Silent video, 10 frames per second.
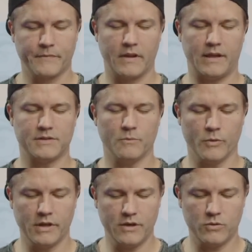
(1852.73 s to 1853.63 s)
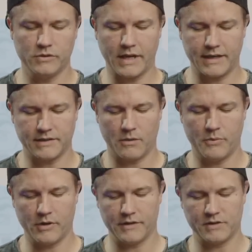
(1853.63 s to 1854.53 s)
Got some really cool dice that I'll
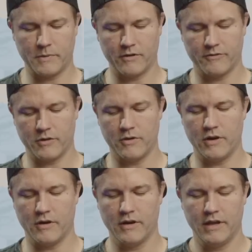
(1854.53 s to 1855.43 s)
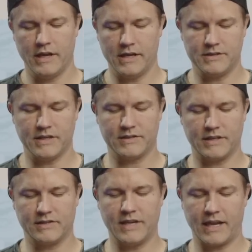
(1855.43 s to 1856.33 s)
put on the spinner for you here in just a
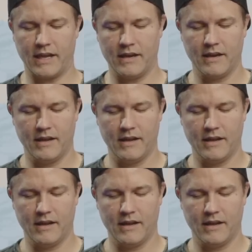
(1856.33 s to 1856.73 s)
second.